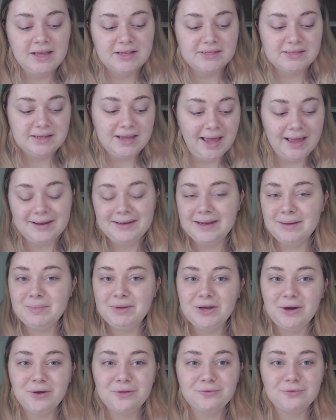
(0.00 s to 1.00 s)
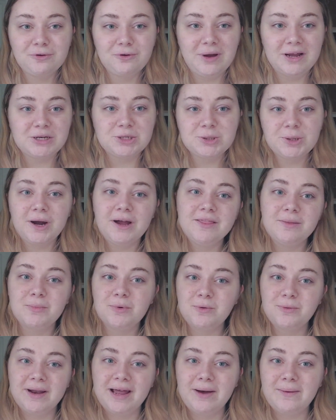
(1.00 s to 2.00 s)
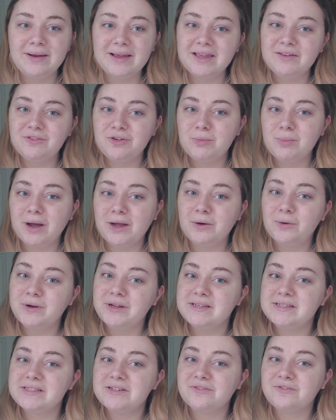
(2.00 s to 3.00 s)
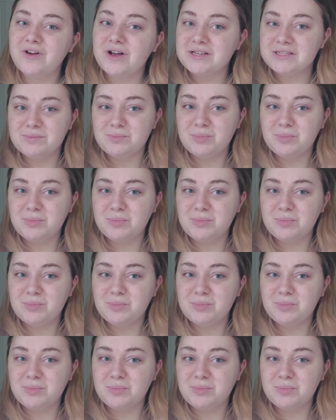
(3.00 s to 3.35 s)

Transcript: So yeah, let me go through and try them all now and give you my honest first